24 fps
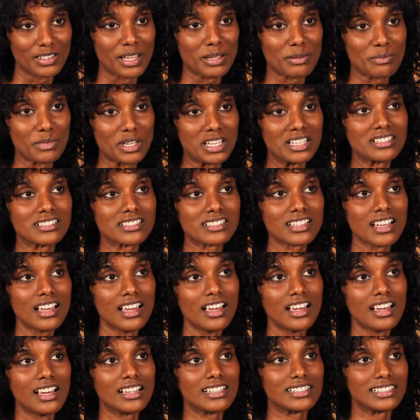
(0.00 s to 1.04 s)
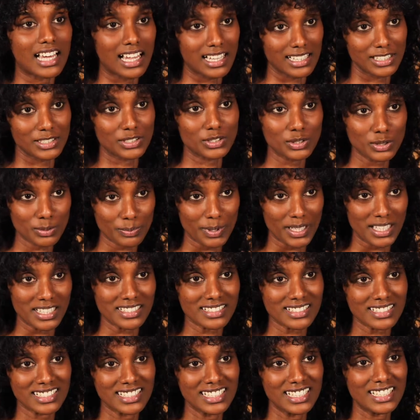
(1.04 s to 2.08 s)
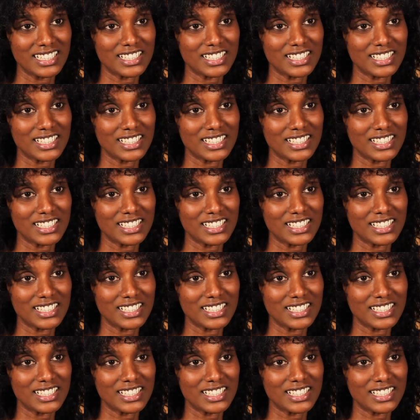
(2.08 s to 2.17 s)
that means Dali toothpaste.